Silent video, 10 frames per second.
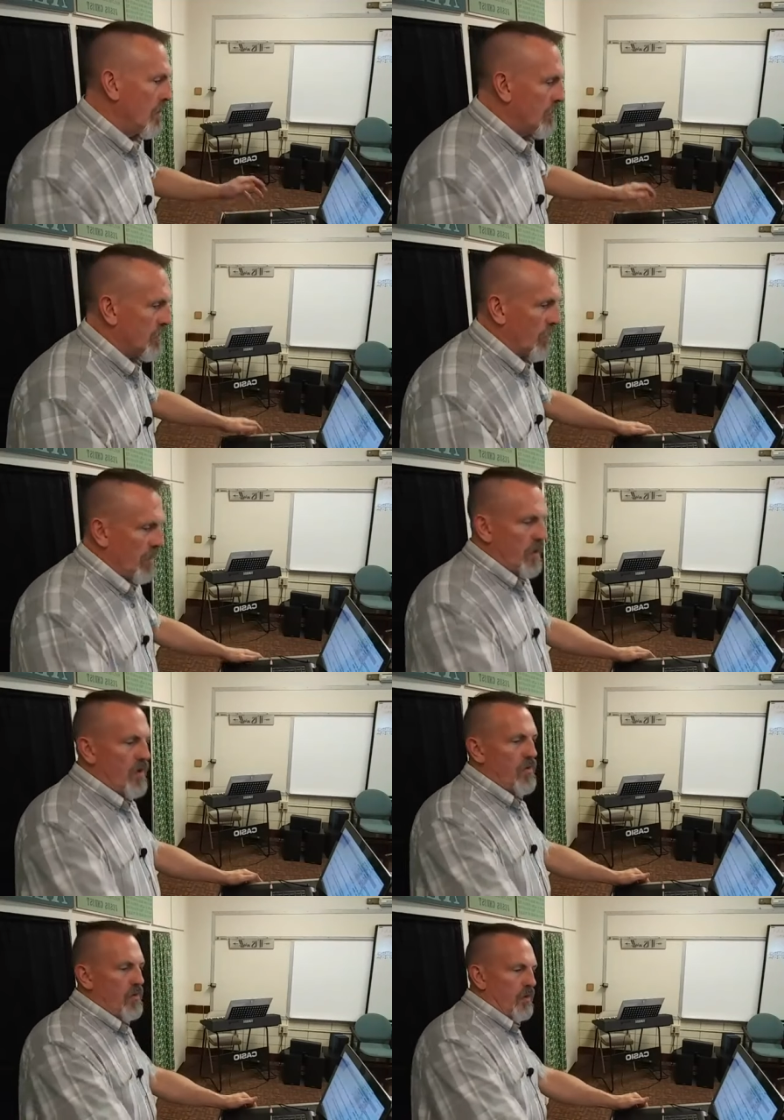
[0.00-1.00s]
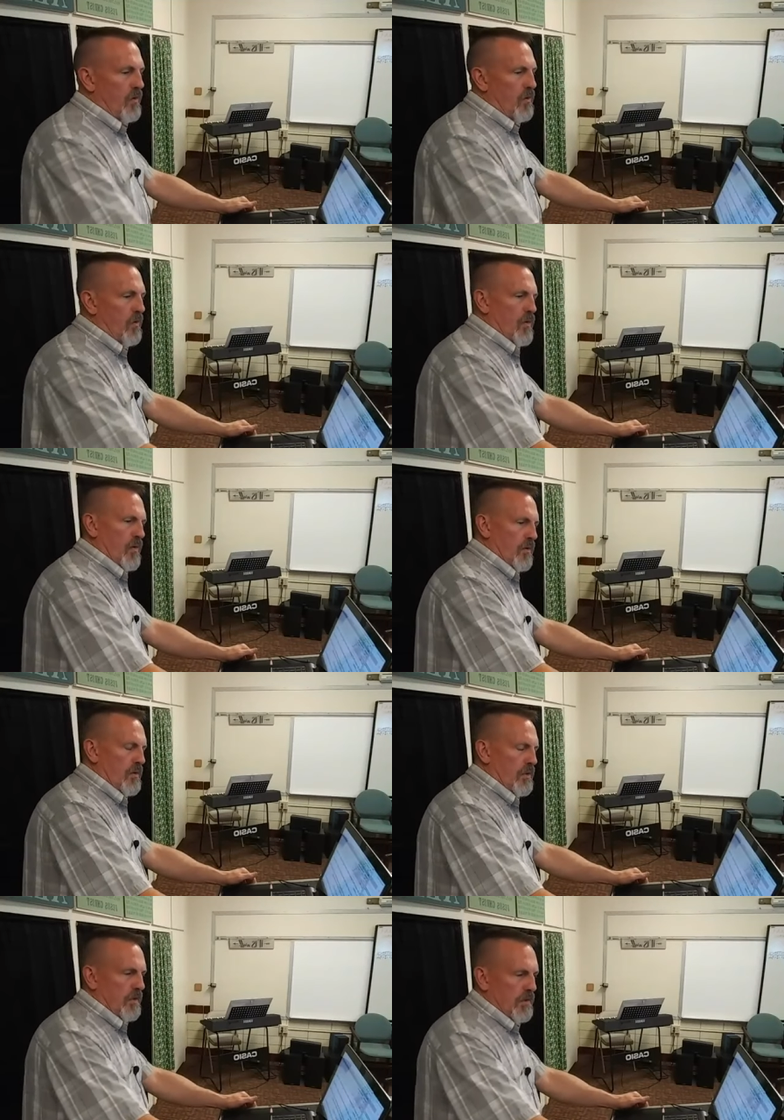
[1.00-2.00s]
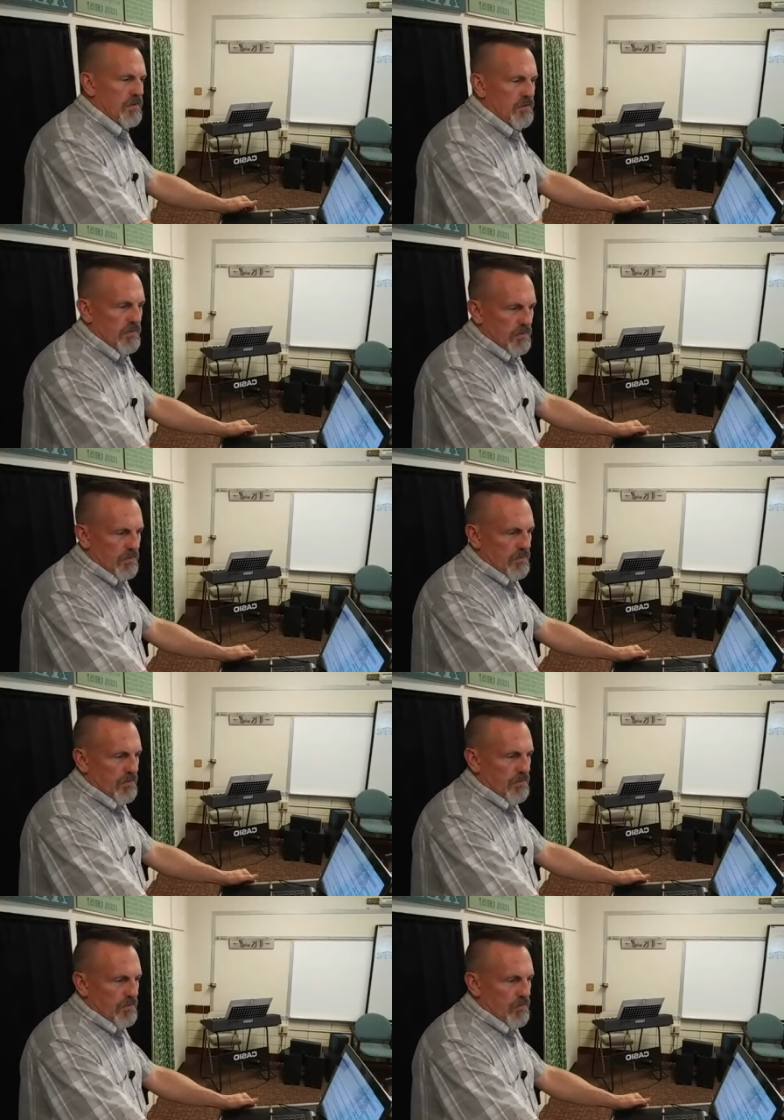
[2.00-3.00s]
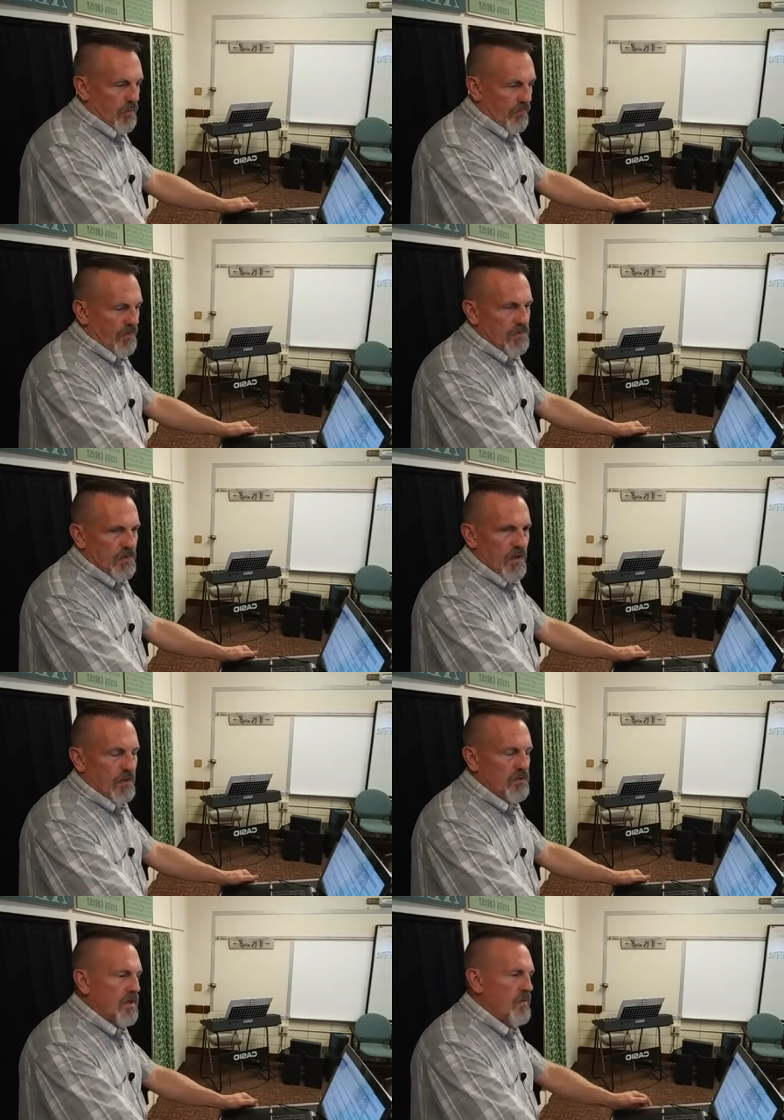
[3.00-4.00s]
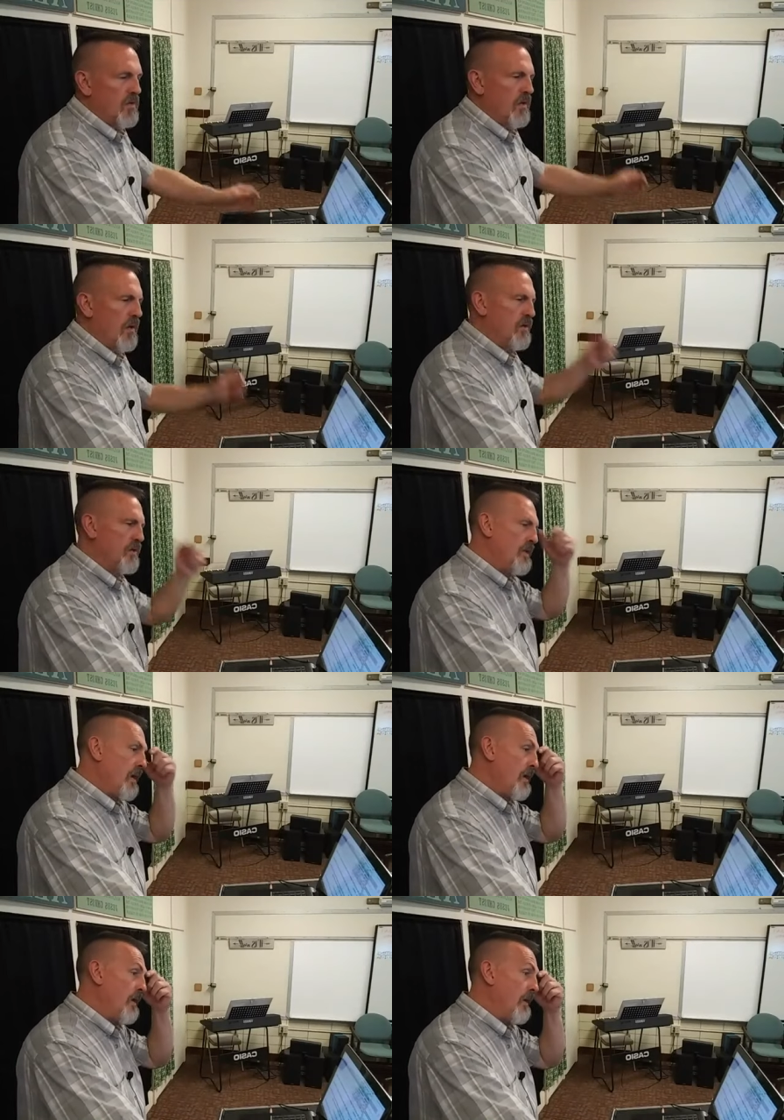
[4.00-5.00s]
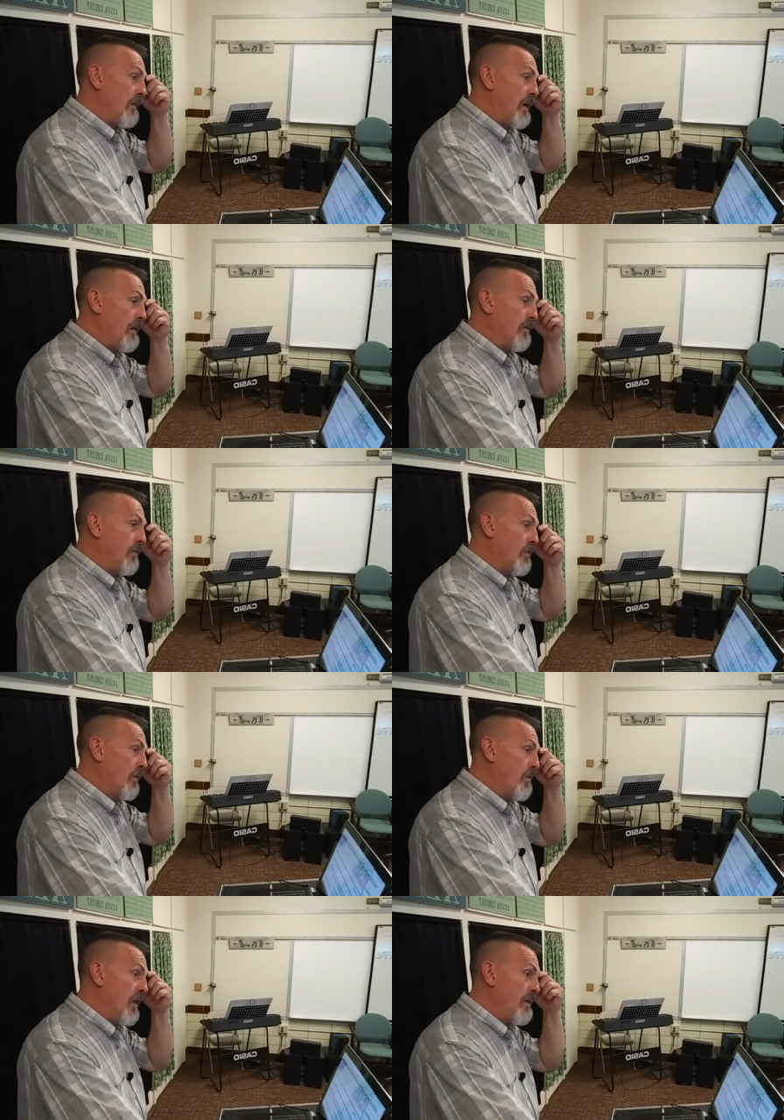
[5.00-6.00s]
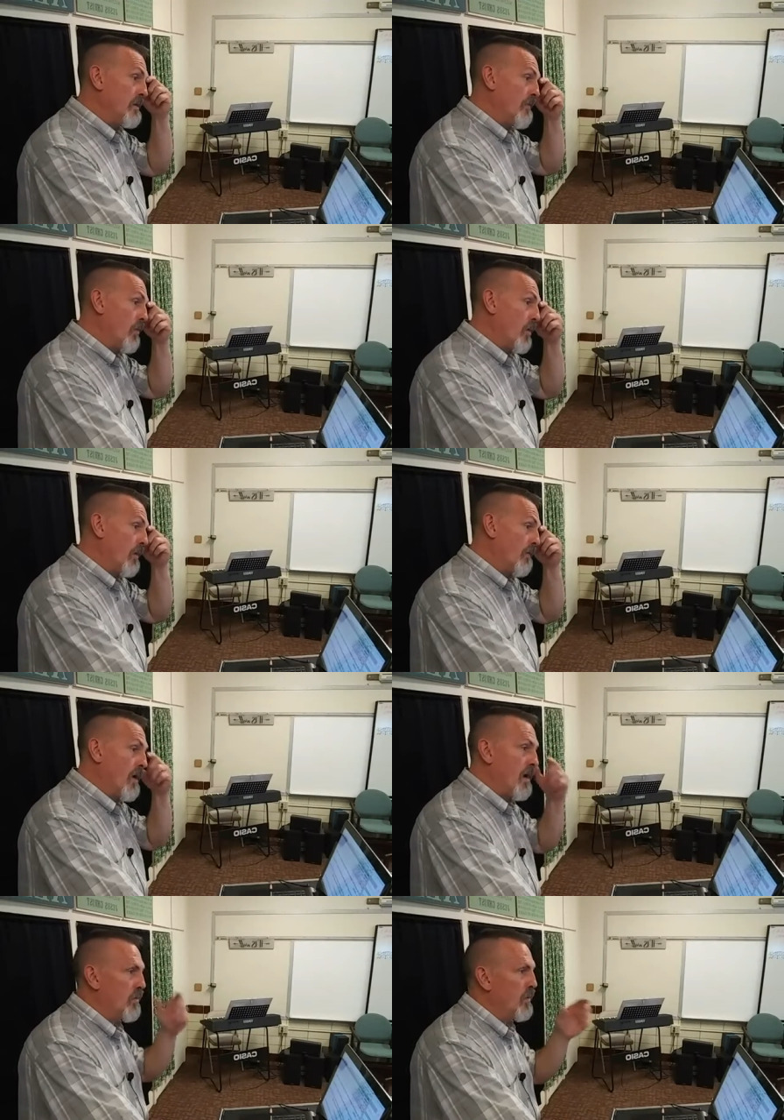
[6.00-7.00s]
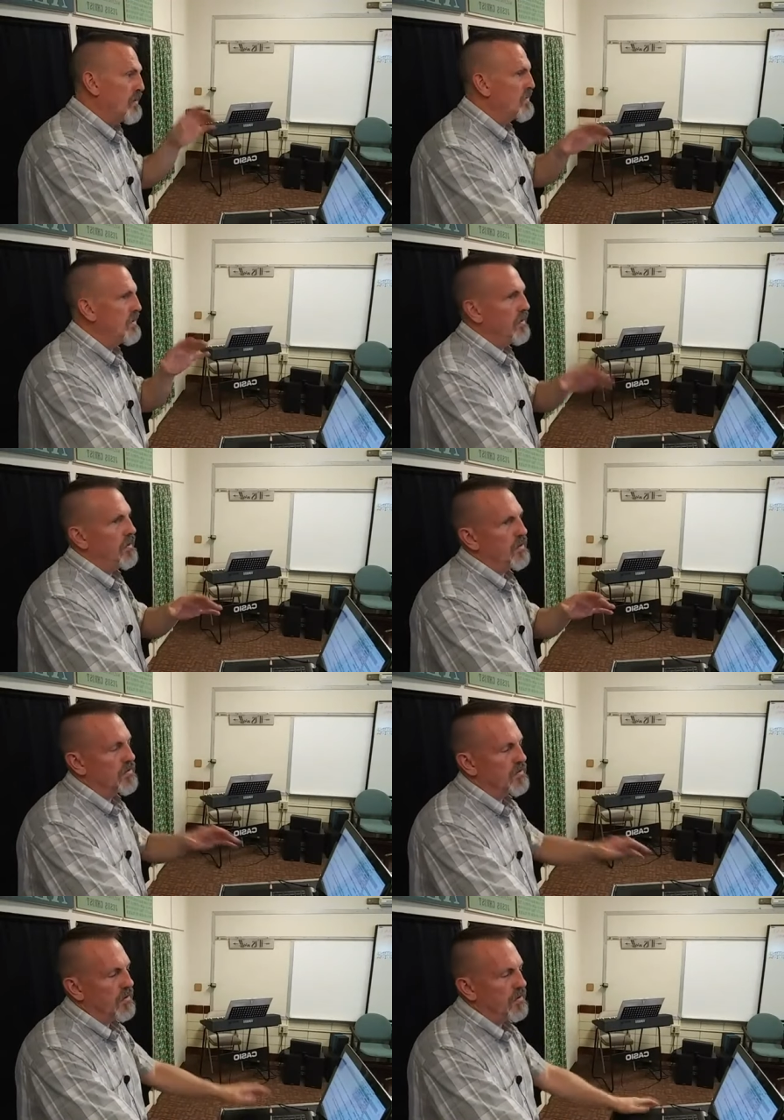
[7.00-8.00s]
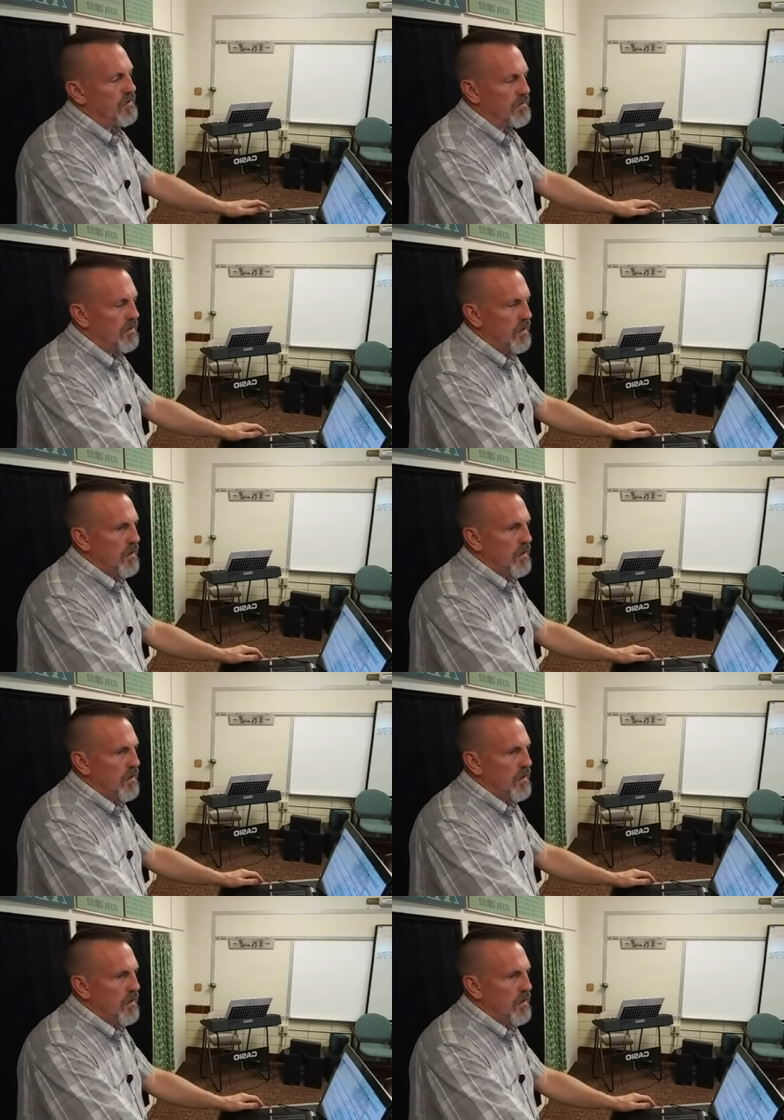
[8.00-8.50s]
So we know, or at least with this knowledge comes an understanding that through the means of the Word of God, we see these things.